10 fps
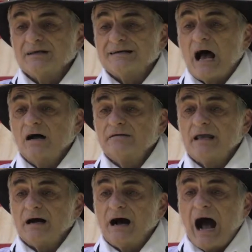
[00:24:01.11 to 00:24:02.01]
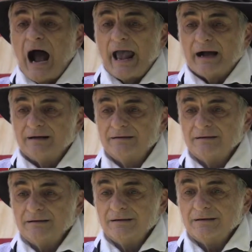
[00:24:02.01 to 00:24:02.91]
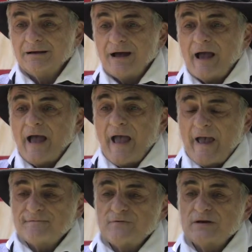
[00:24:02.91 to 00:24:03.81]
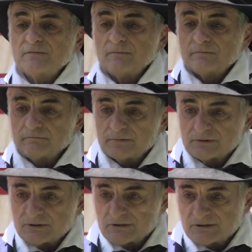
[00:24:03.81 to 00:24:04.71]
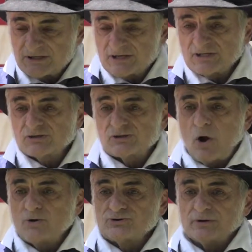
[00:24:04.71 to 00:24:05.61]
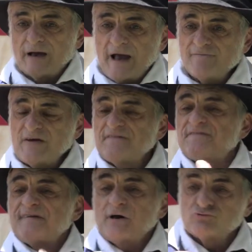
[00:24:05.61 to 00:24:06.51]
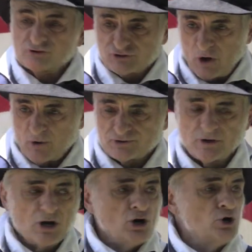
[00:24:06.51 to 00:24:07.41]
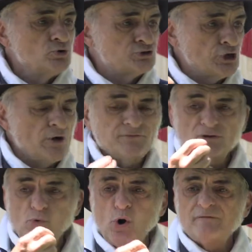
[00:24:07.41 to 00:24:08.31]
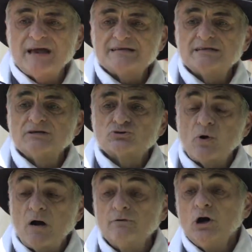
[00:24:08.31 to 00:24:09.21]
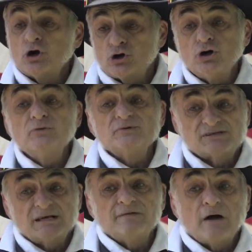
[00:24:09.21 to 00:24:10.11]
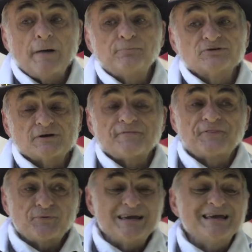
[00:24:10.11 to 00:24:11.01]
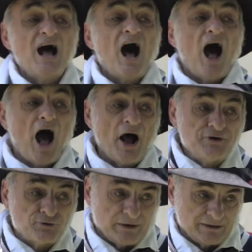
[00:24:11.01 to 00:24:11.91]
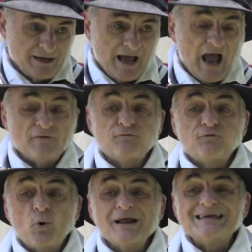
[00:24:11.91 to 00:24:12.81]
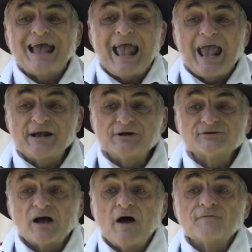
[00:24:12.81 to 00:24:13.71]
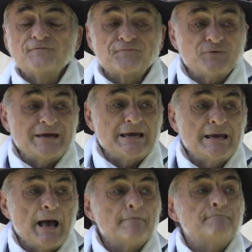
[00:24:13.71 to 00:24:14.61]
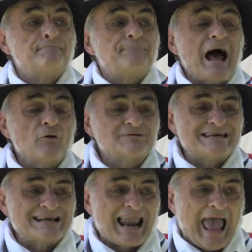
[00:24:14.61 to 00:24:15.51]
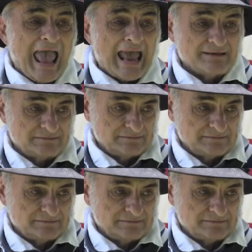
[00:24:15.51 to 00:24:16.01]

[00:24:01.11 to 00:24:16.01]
and down the Ohio, every citizen soldier, every federal soldier who served in the War of 1812 could receive upwards of 340 acres of free bounty land.